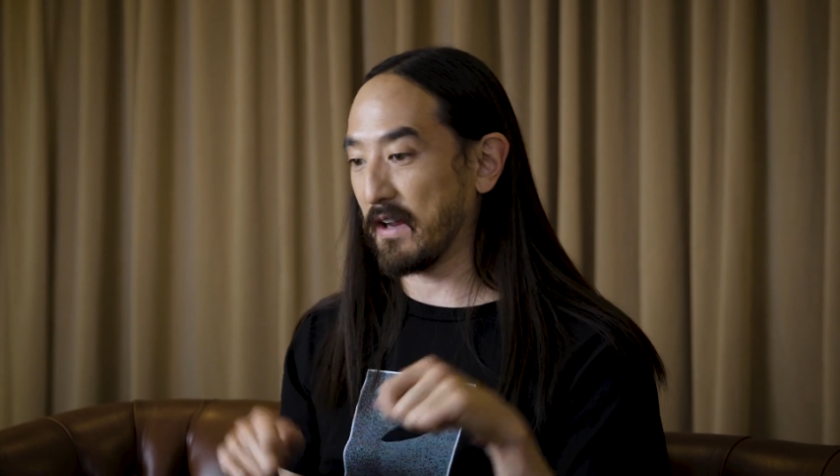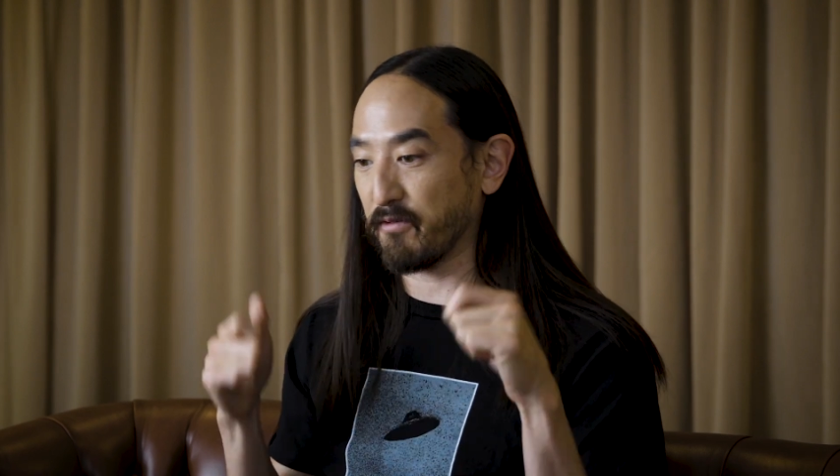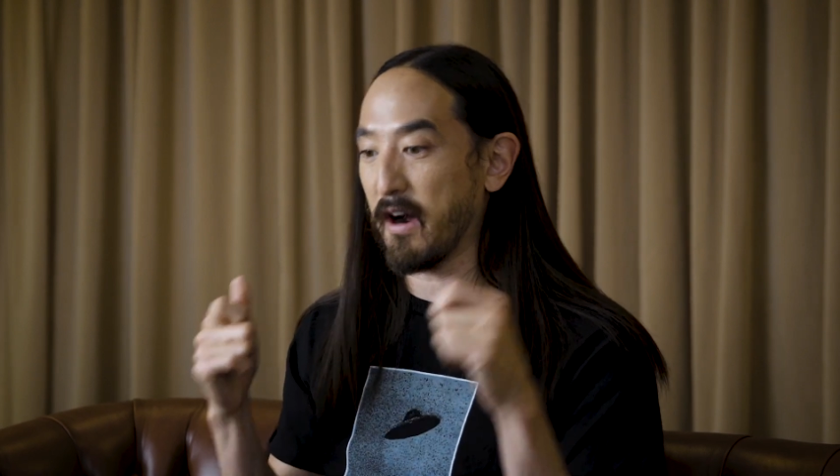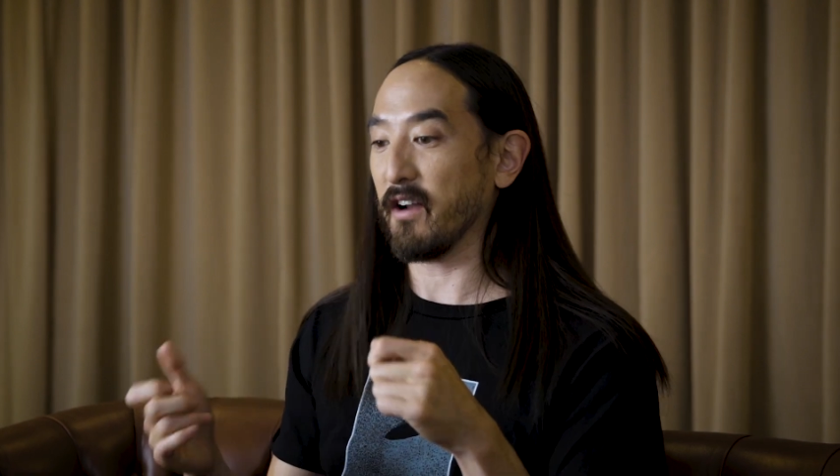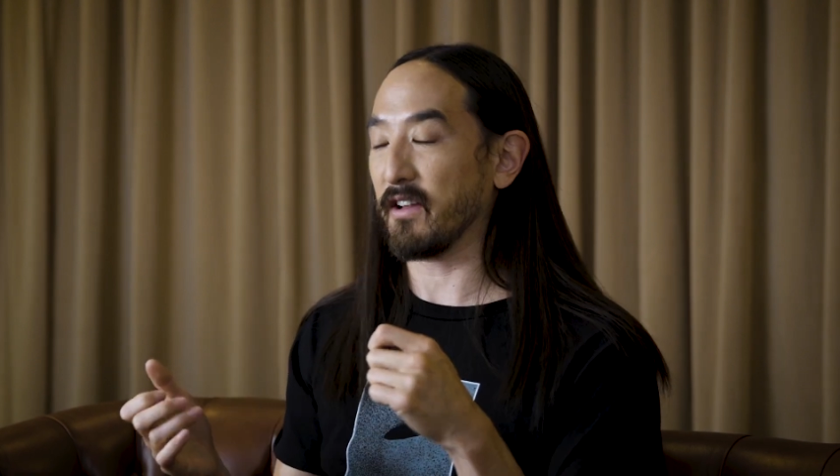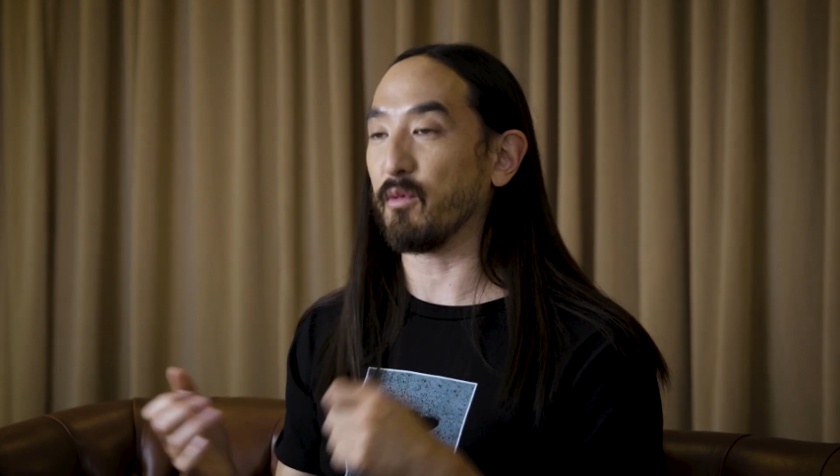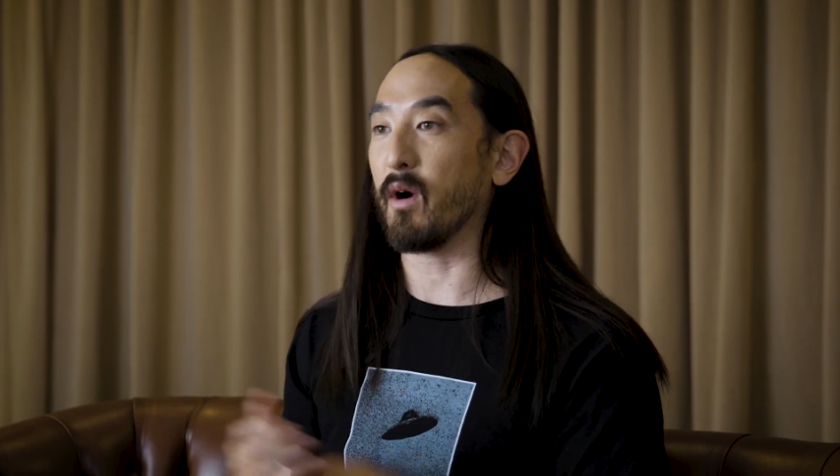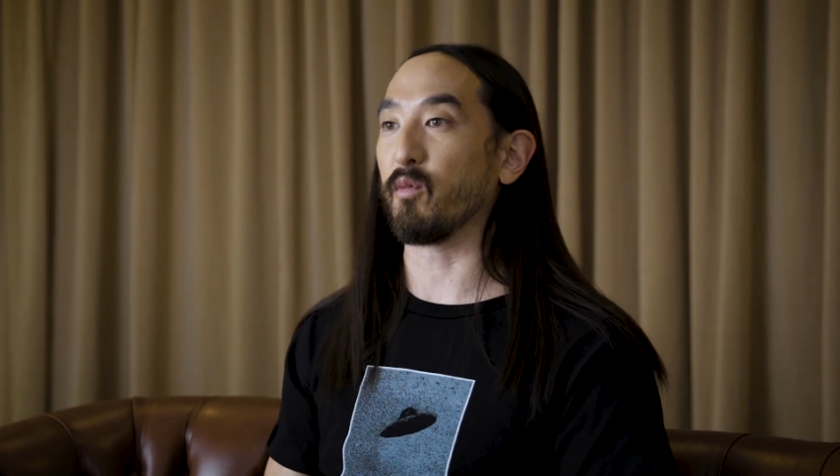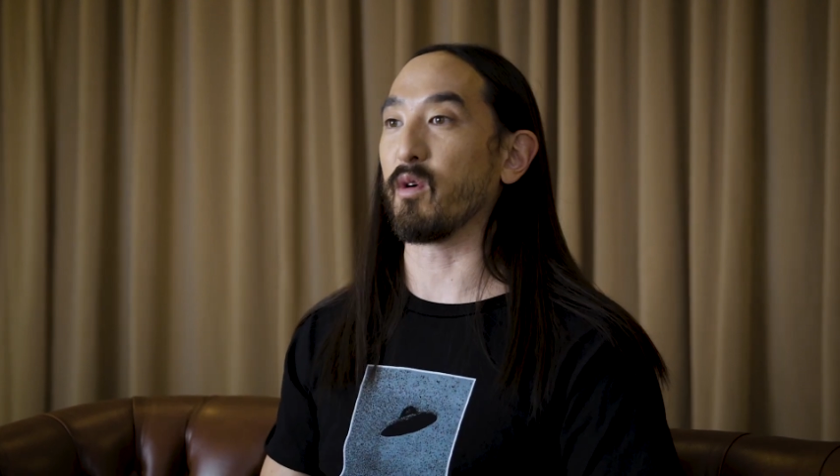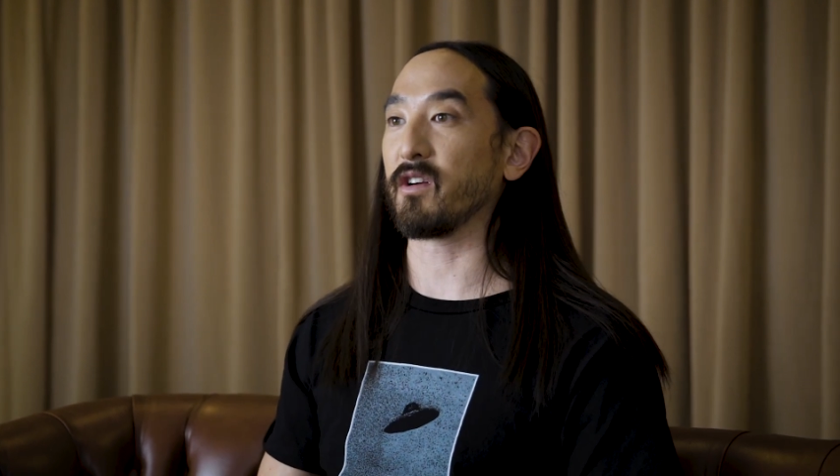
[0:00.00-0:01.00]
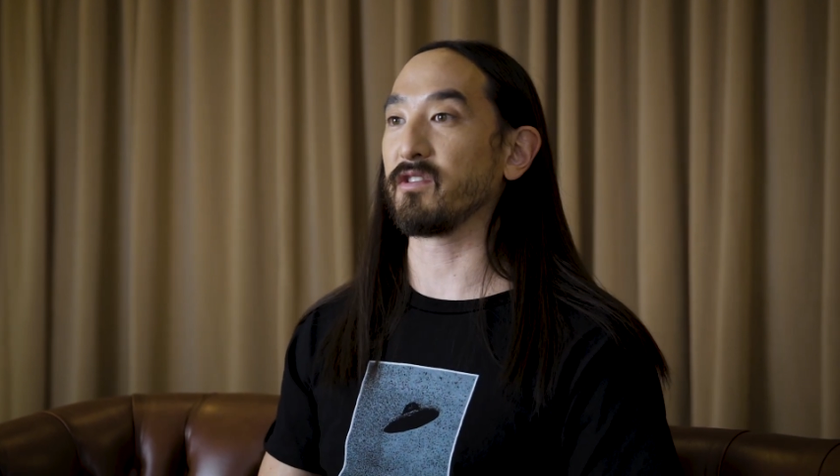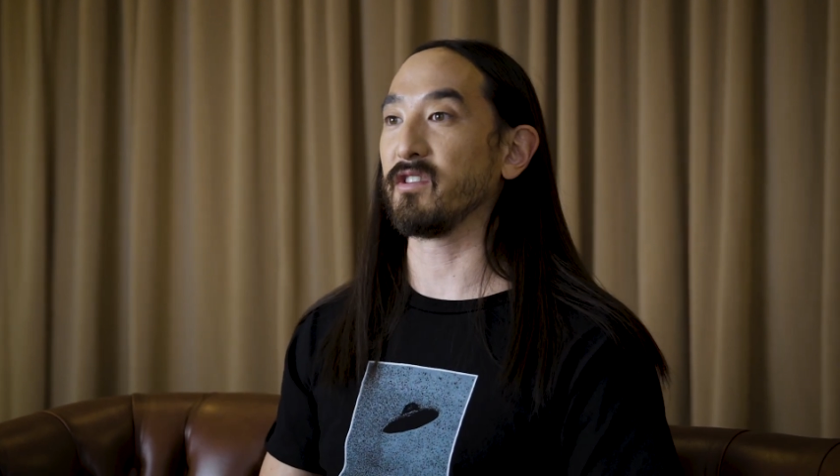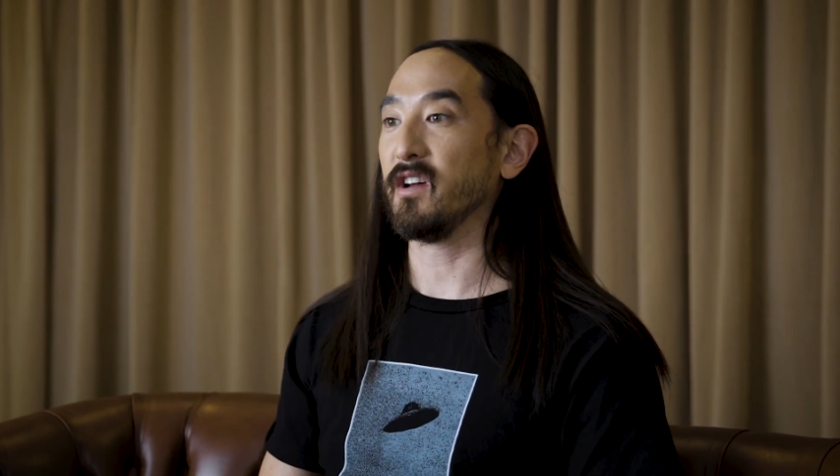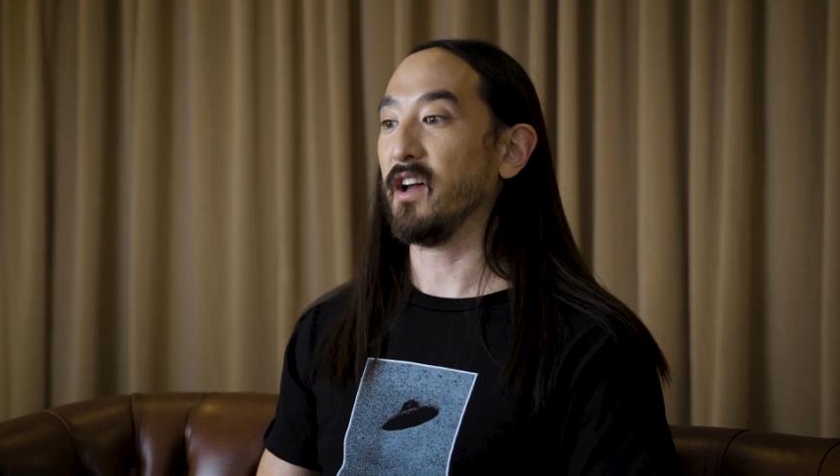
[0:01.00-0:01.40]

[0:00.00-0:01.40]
and finally one works.